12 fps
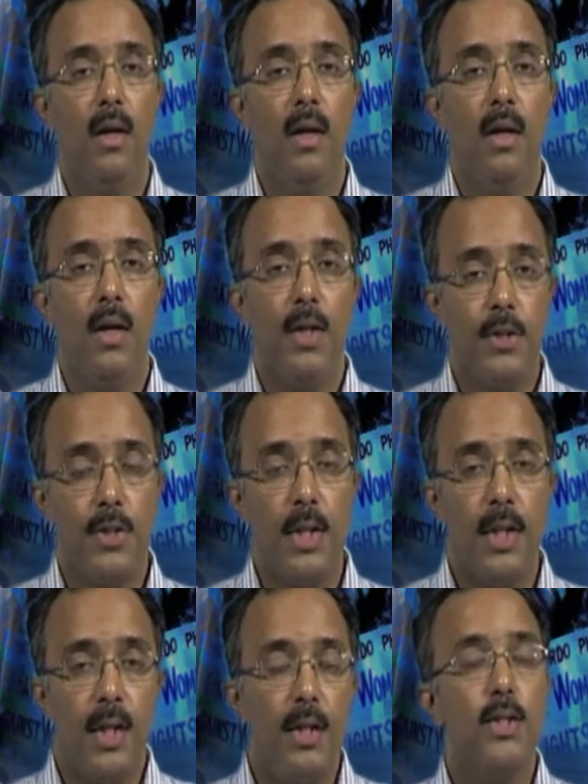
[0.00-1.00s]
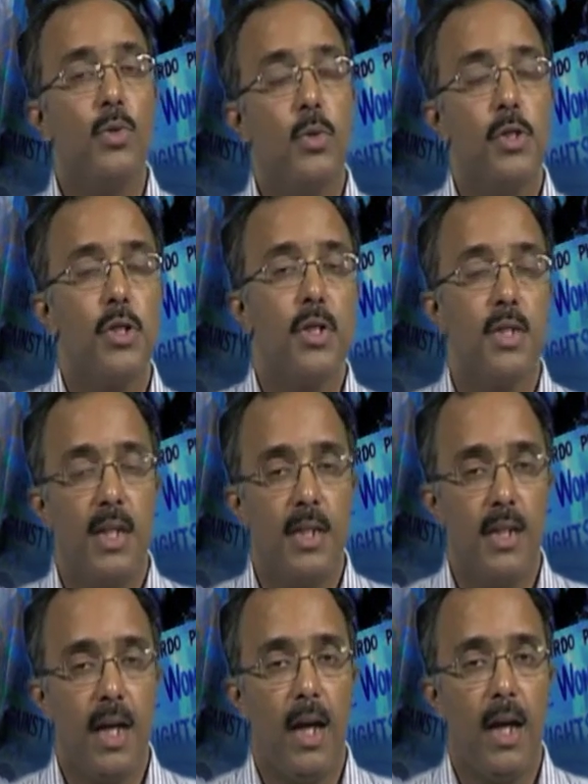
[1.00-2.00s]
Interestingly, this question is
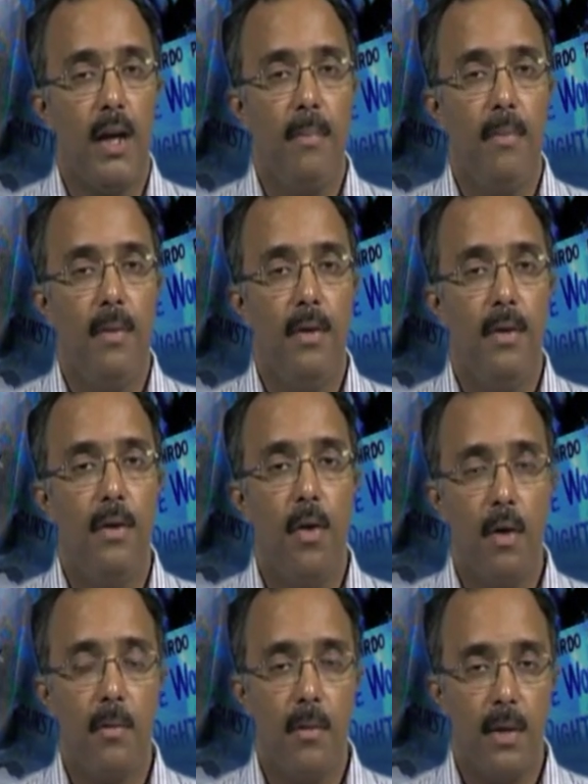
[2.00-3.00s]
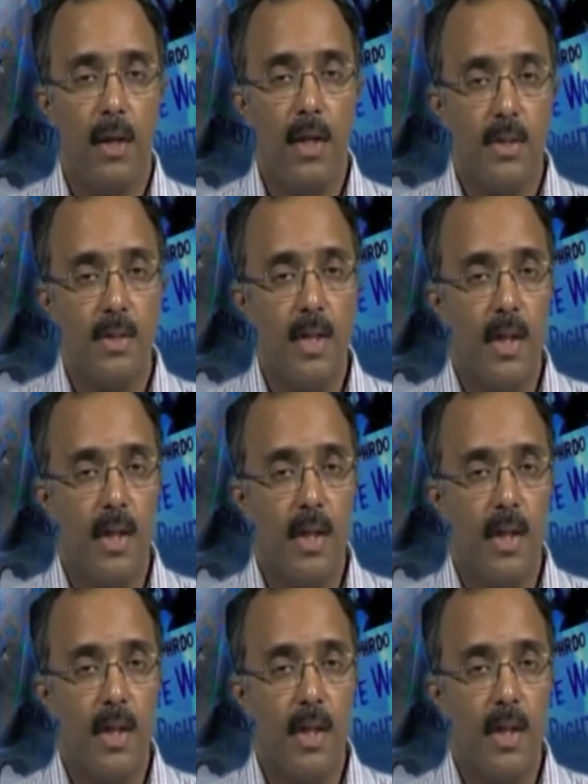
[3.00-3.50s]
taken up not necessarily